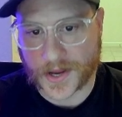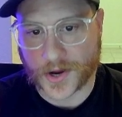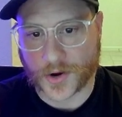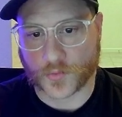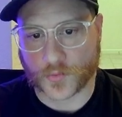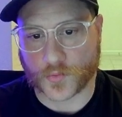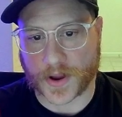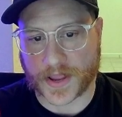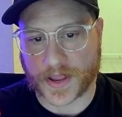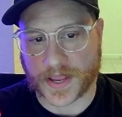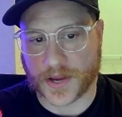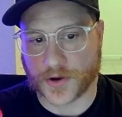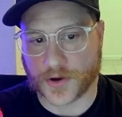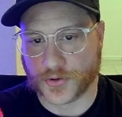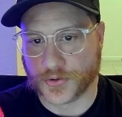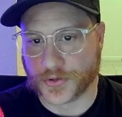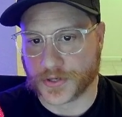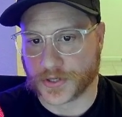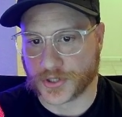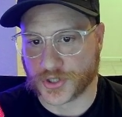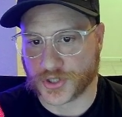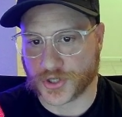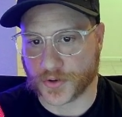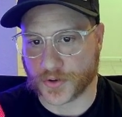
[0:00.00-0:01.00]
Right here, you can
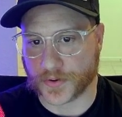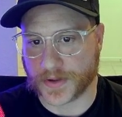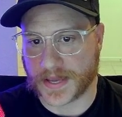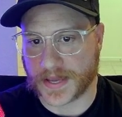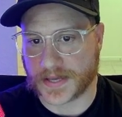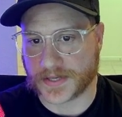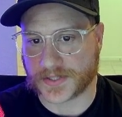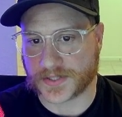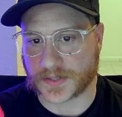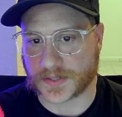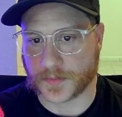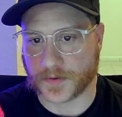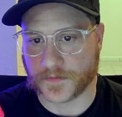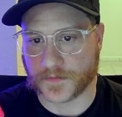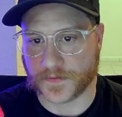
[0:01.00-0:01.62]
showcase some of